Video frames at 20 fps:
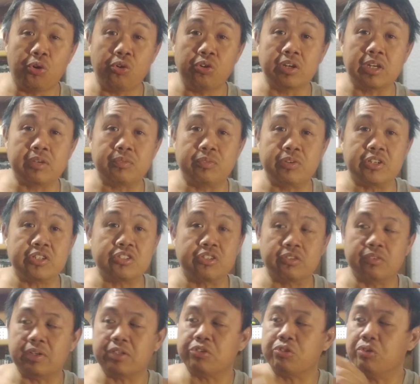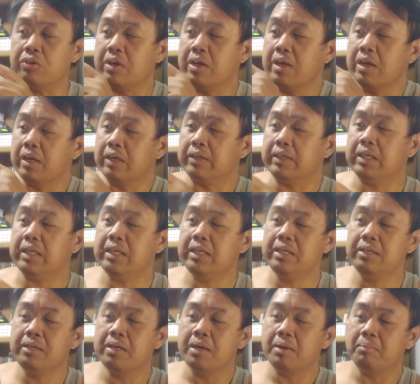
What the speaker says: OLED version, right? So this